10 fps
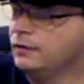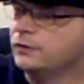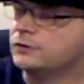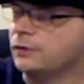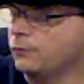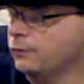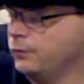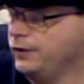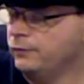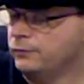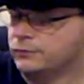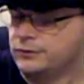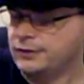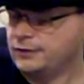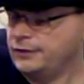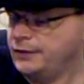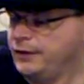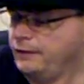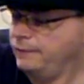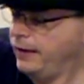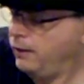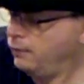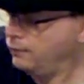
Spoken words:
So we will check that out. Now,